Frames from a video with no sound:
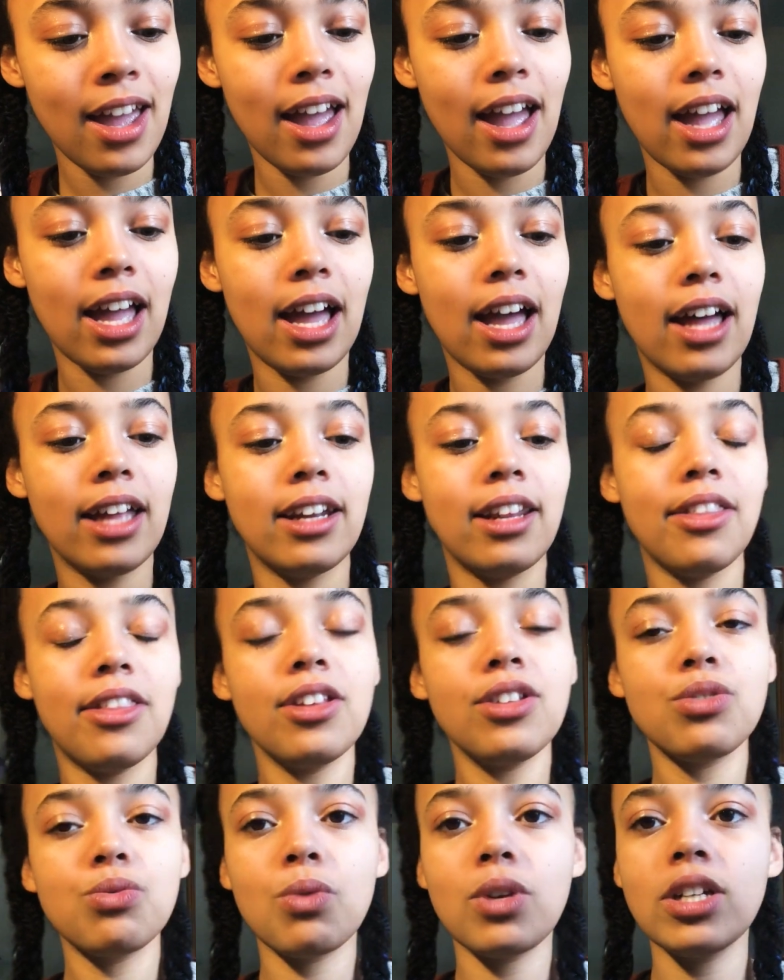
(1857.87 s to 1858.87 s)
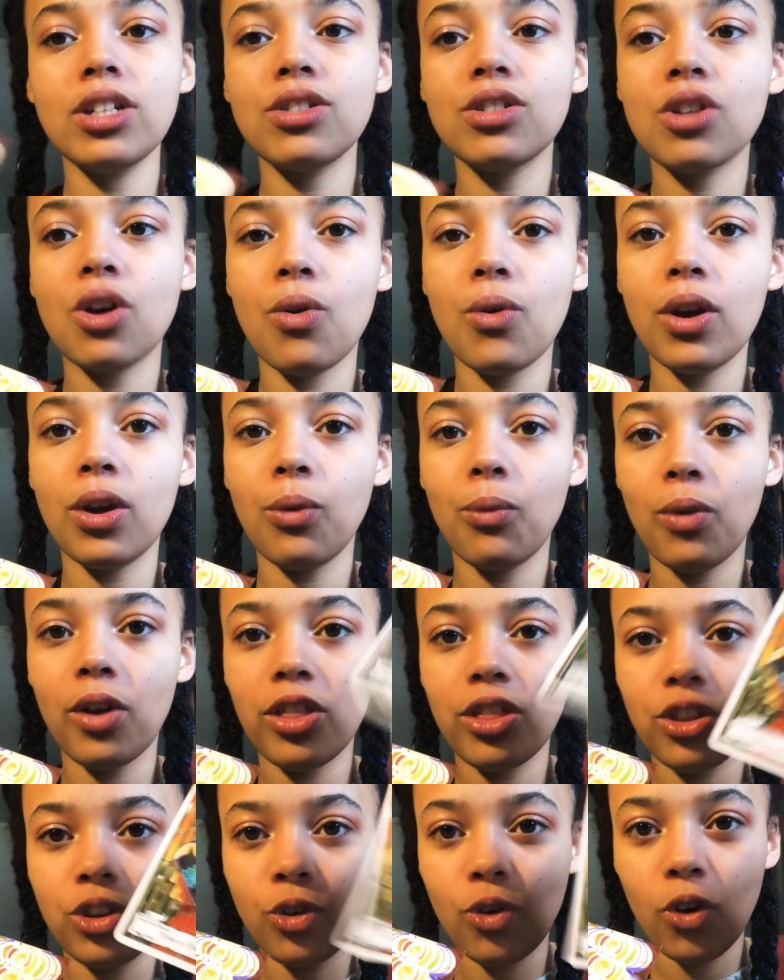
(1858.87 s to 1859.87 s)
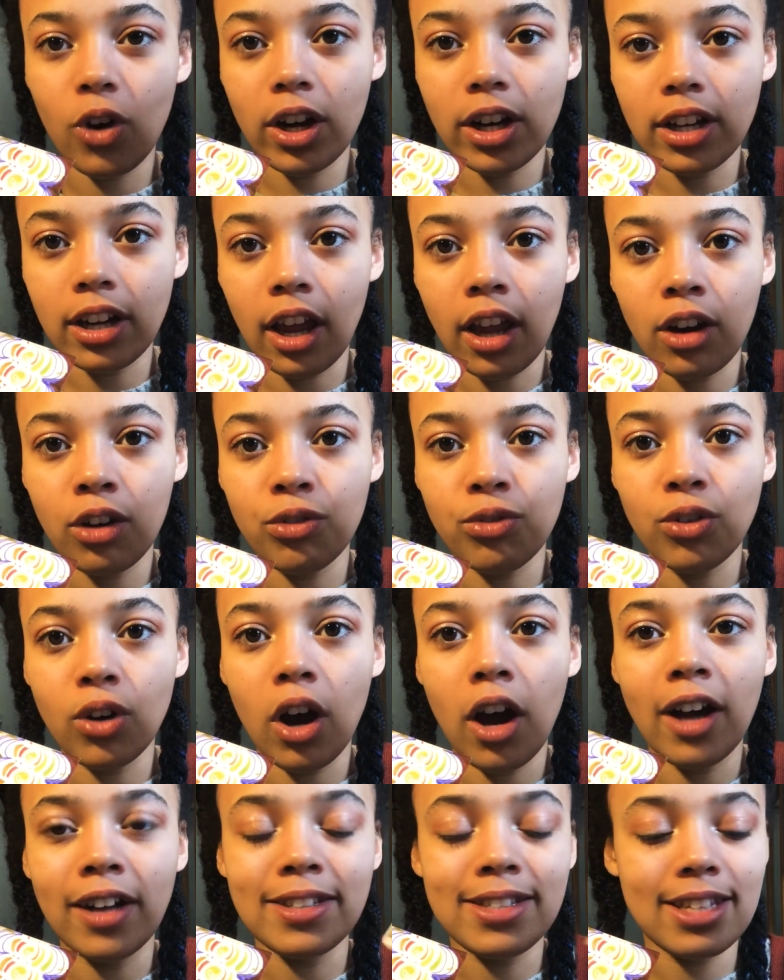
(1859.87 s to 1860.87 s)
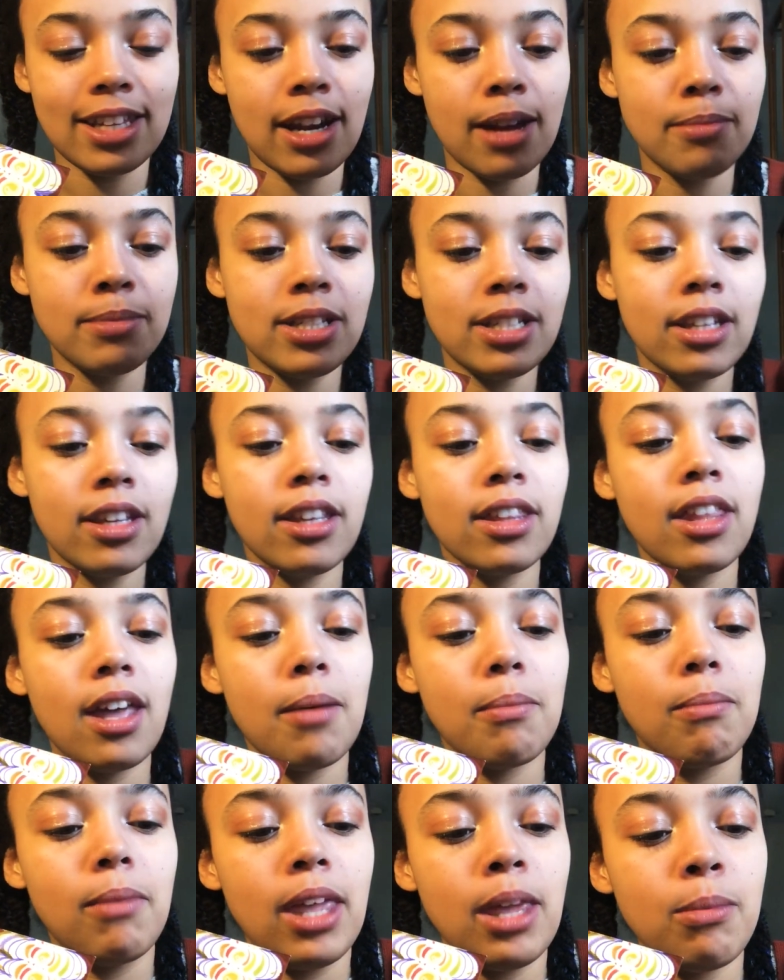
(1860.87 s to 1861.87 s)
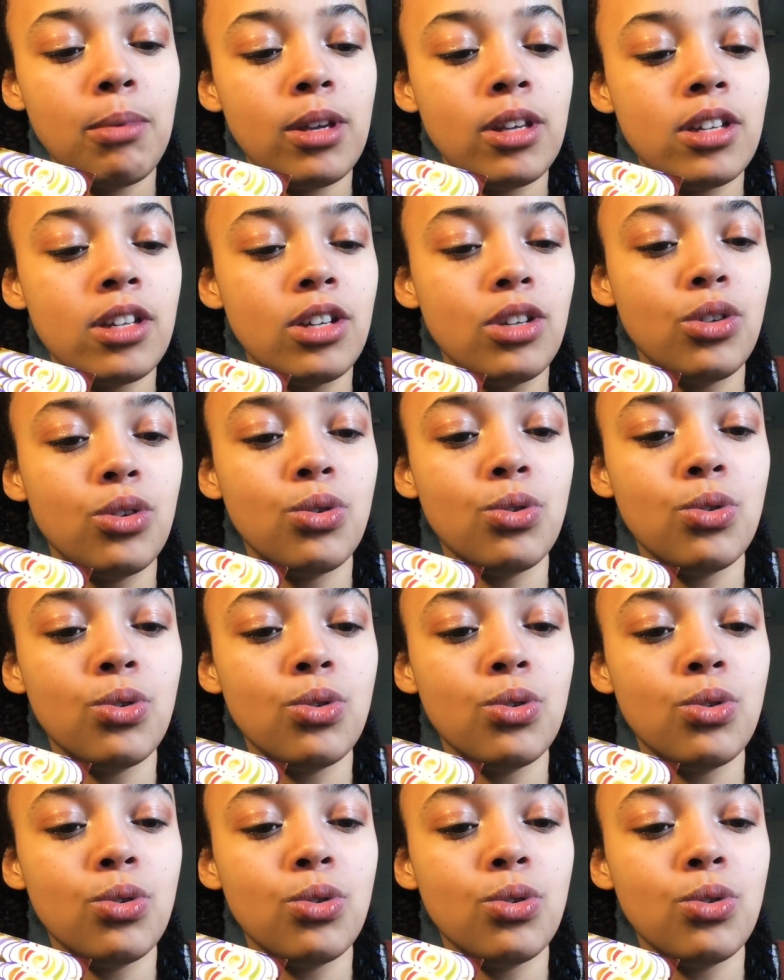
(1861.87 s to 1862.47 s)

And this one is going with your Knight of Rods. And I'm seeing that maybe